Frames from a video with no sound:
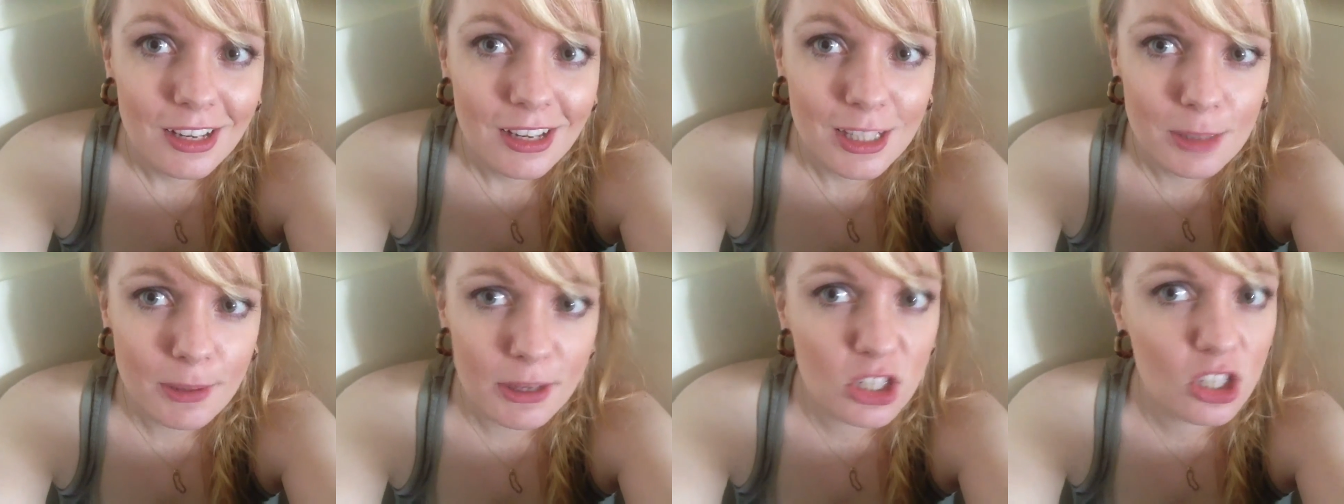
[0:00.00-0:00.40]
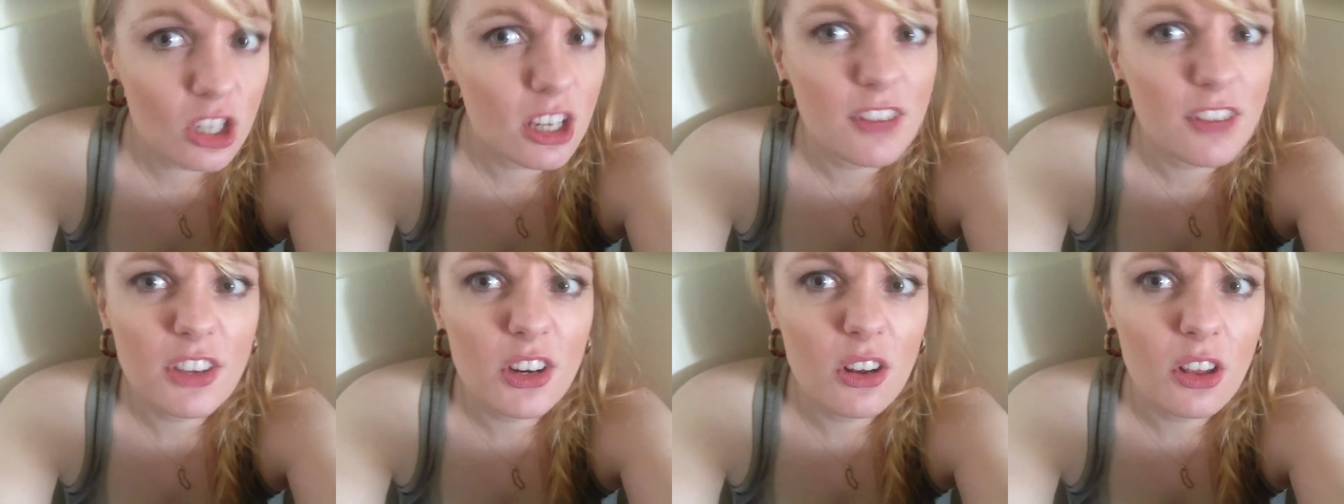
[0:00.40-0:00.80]
Especially
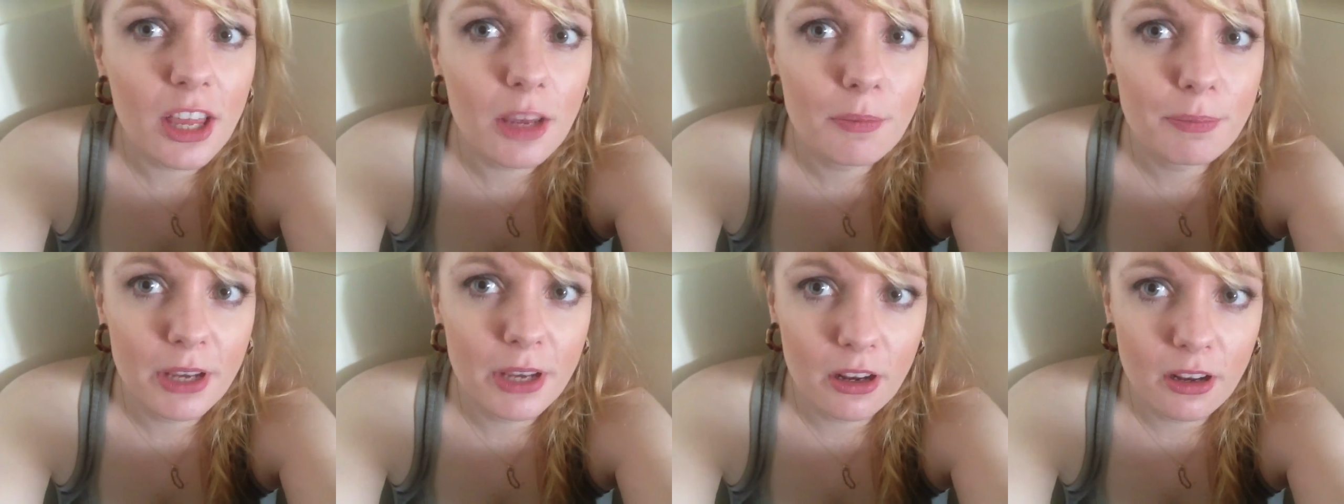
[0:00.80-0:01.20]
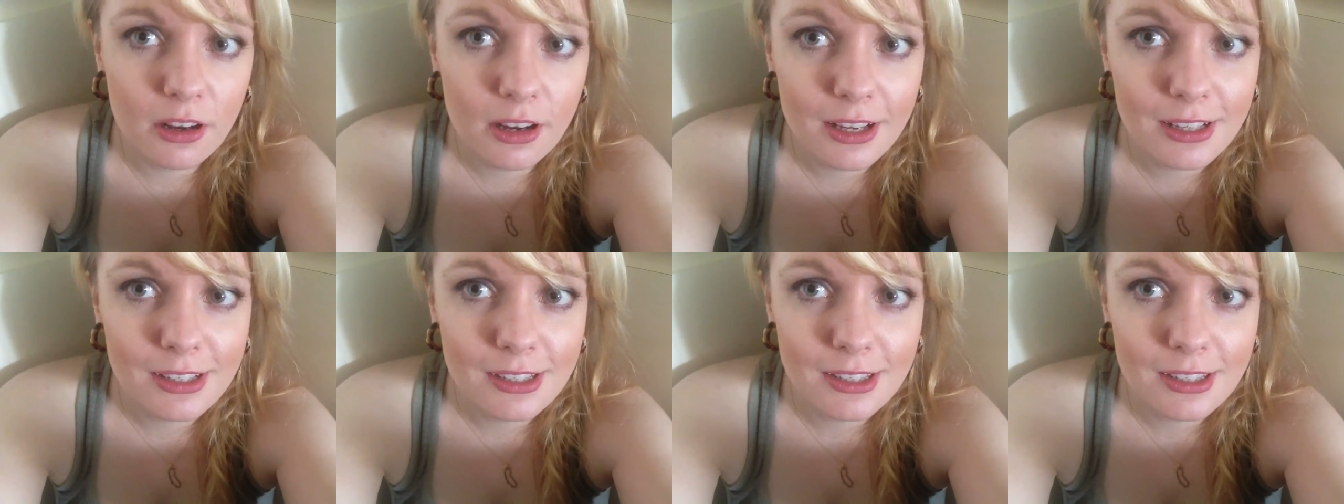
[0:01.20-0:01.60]
if you don't like beer,
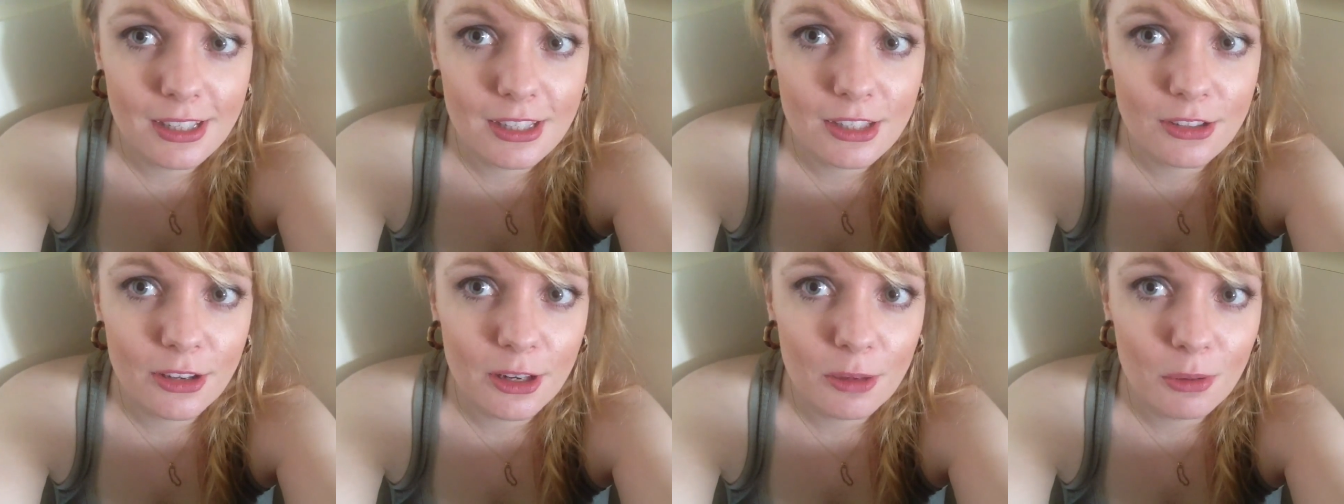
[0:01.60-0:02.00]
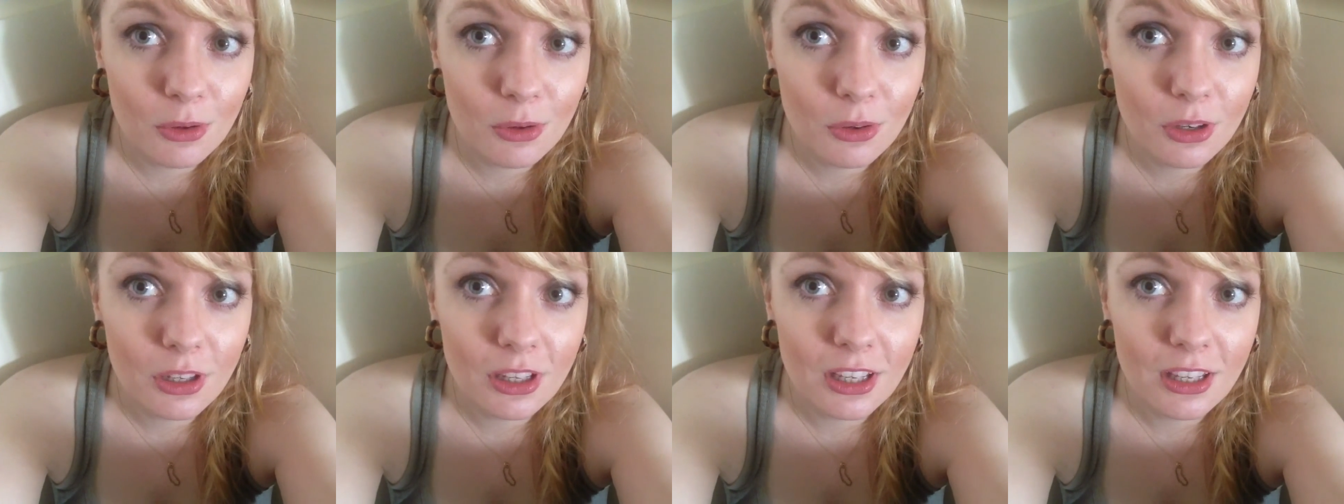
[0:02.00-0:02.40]
because these are going to be
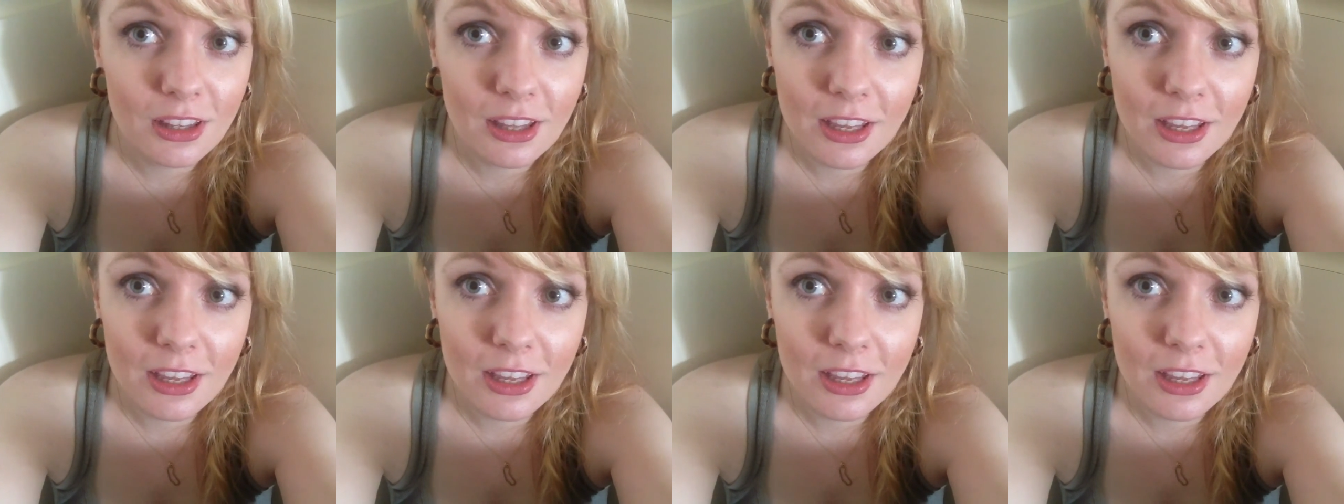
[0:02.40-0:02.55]
really,